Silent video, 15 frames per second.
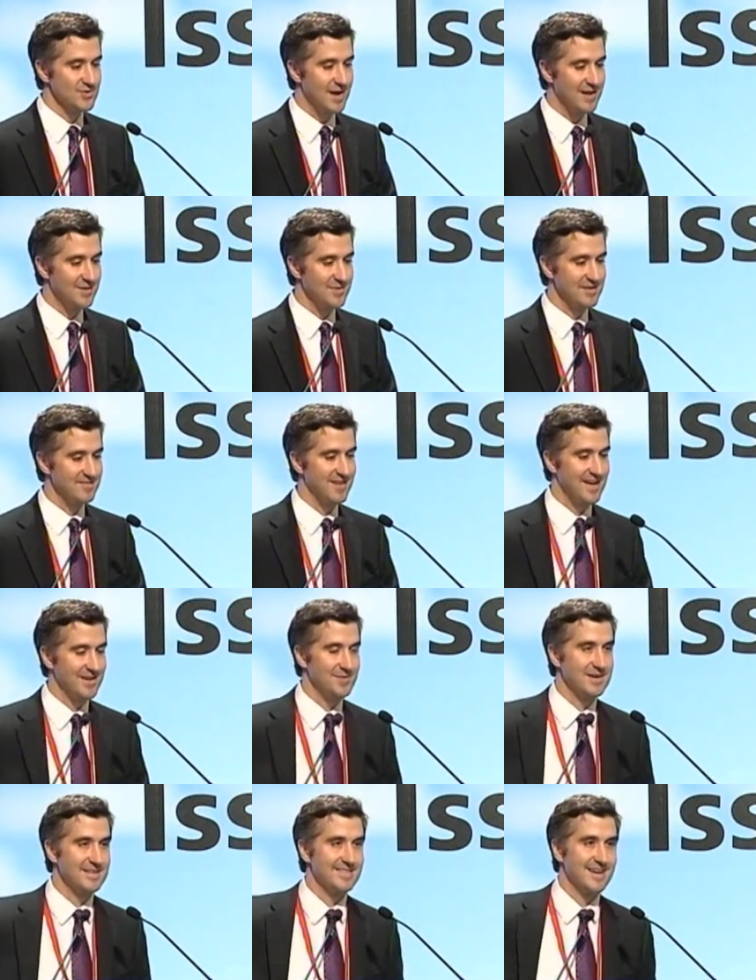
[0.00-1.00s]
How do we
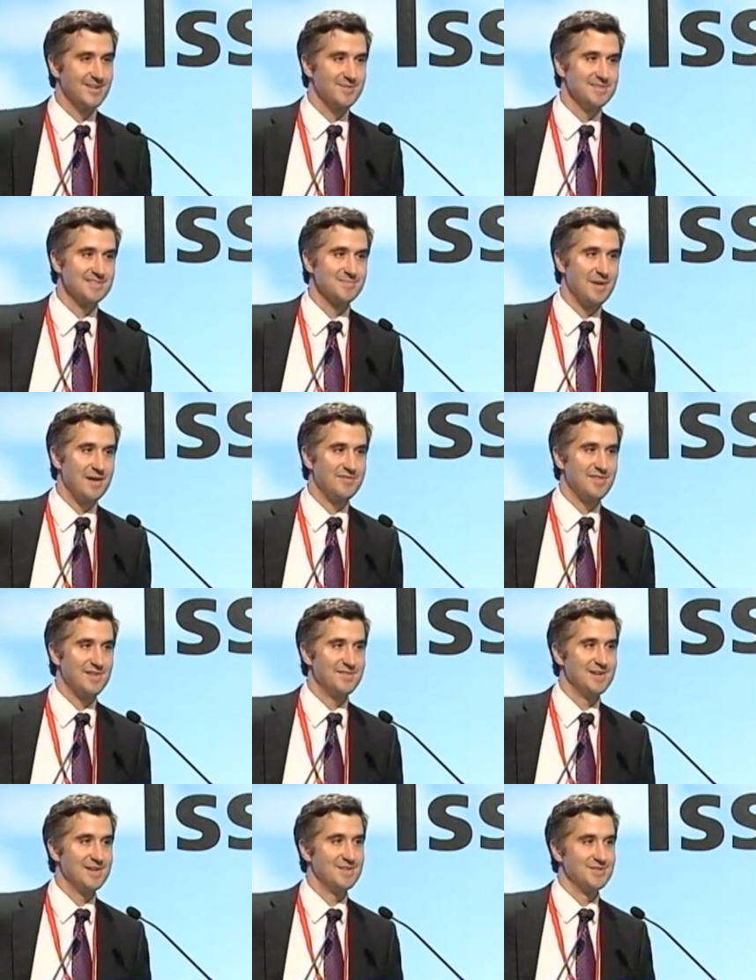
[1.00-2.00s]
evaluate that? Well, this is my
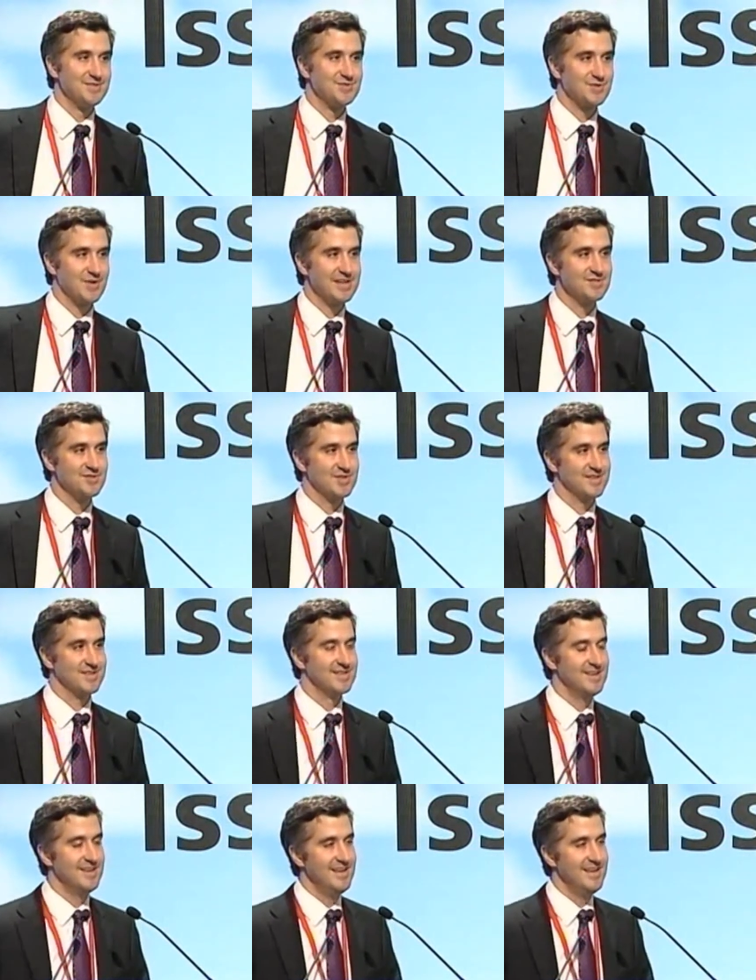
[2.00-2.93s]
favorite illustration.